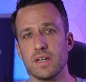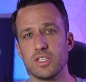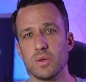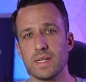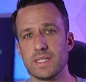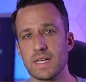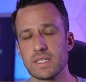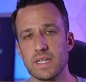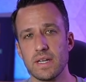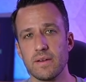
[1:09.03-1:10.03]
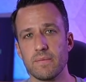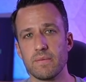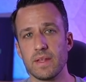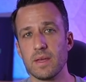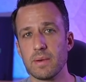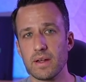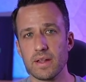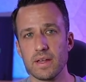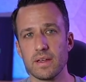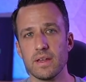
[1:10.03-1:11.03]
two-way texting,
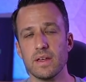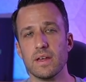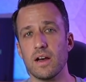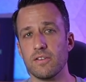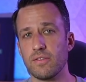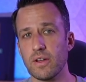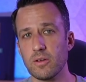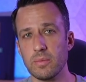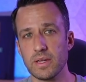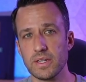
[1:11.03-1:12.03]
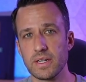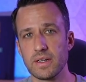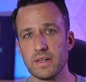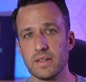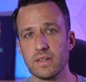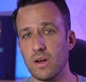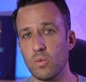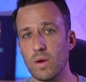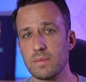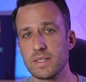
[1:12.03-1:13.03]
emailing, a funnel builder, a
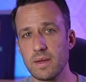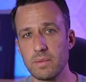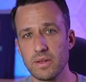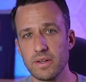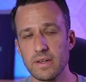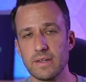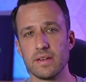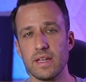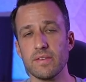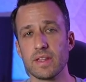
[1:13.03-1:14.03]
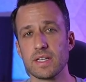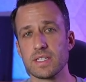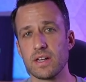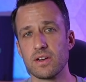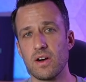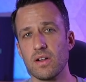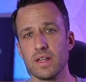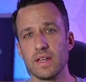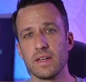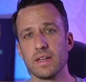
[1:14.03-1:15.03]
website builder, even things like
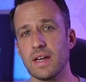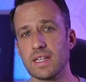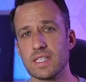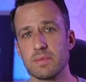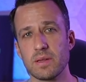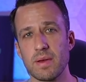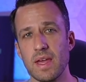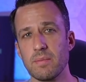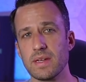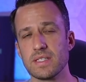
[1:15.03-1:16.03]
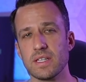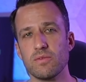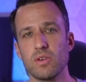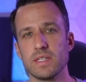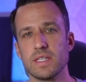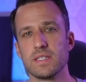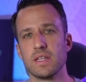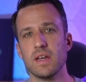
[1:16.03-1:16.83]
calling, accepting payments, invoices.